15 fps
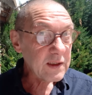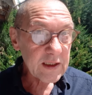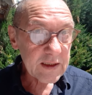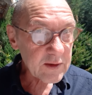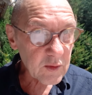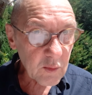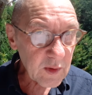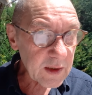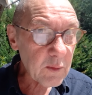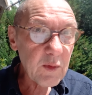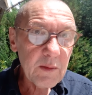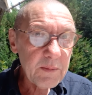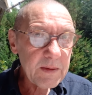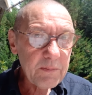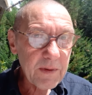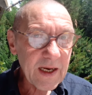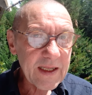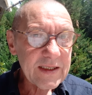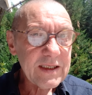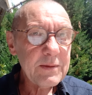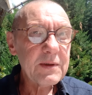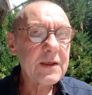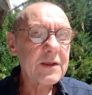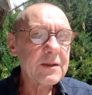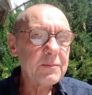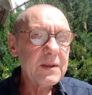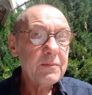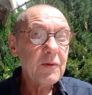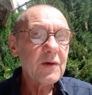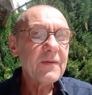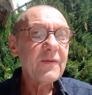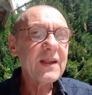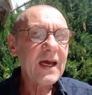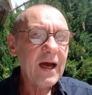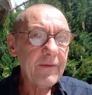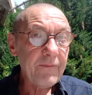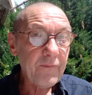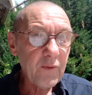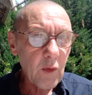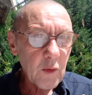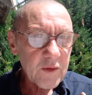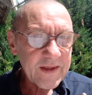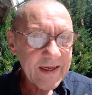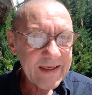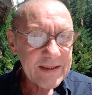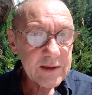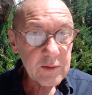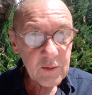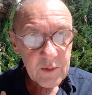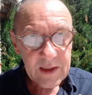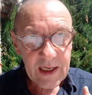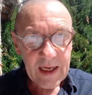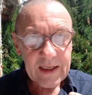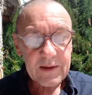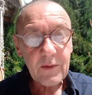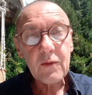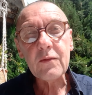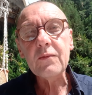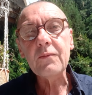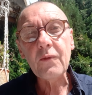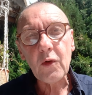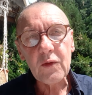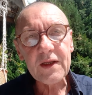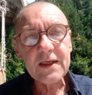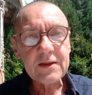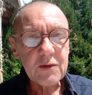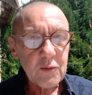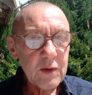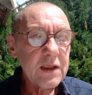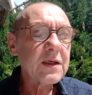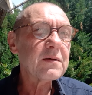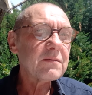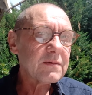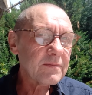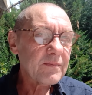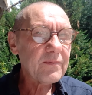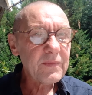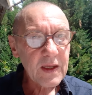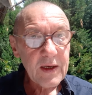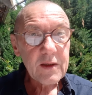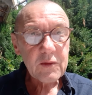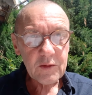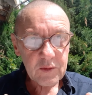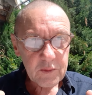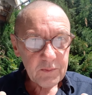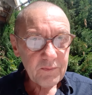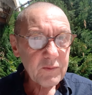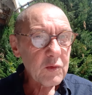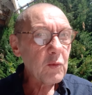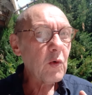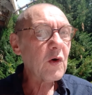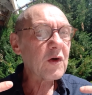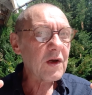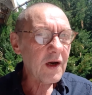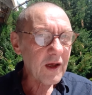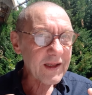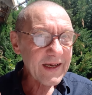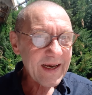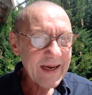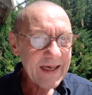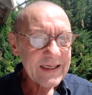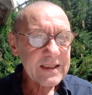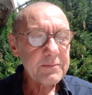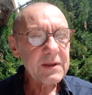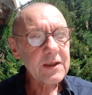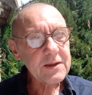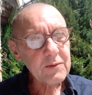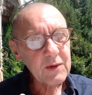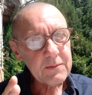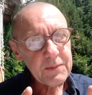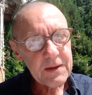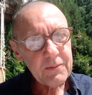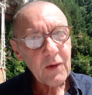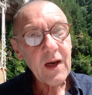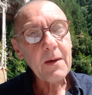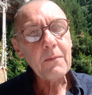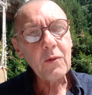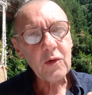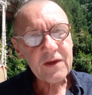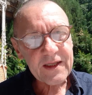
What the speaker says: days a week will be plenty, because people, if they have 4 days to relax or 4 days a week, to work a lot less, because when people have more